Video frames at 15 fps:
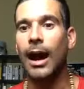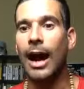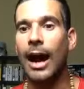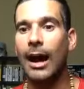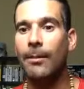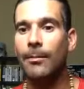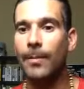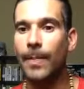
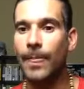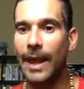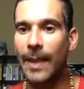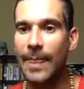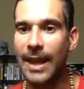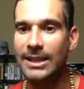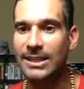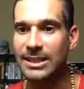
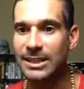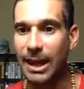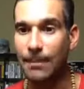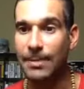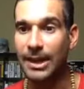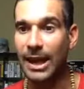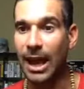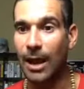And that
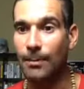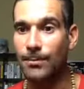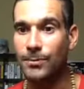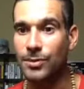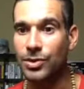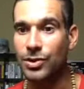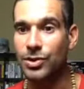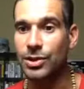
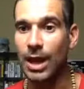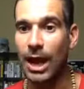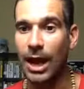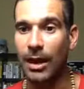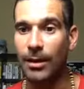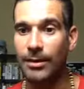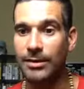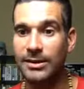becomes
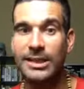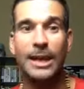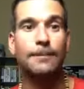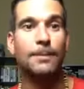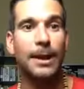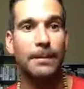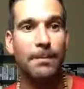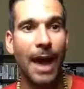
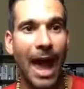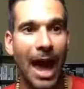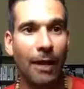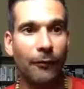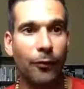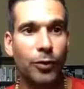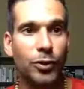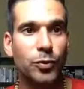deeply
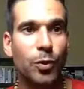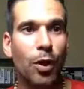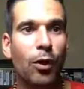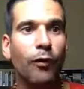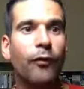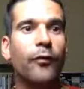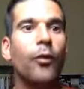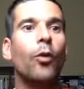powerful as
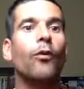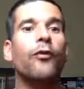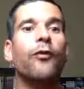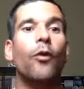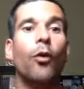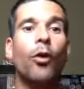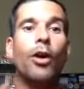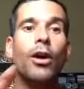well
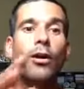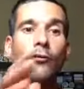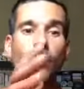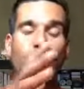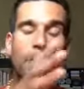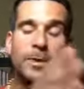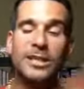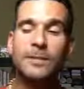from
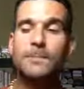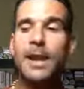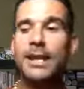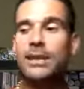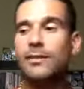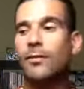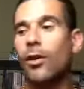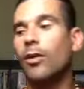a
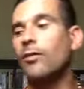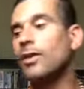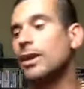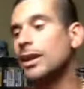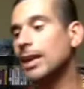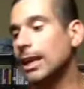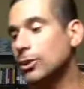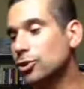perspective of
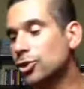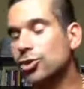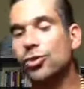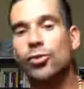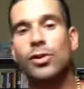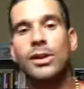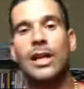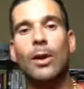
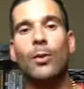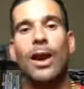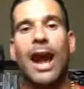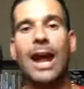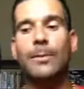ensuring that we're